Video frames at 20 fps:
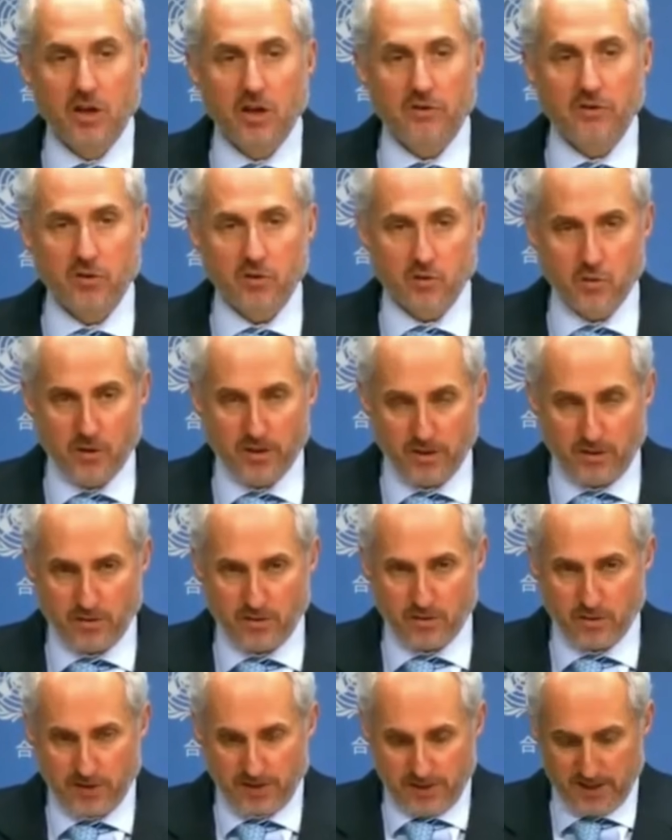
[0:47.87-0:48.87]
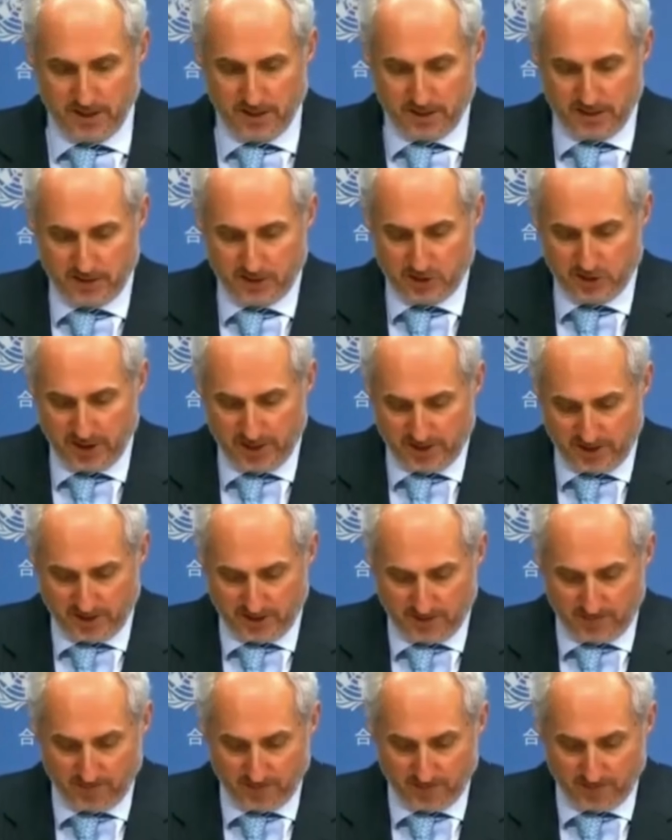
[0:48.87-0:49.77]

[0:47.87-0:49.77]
of the 2030 agenda.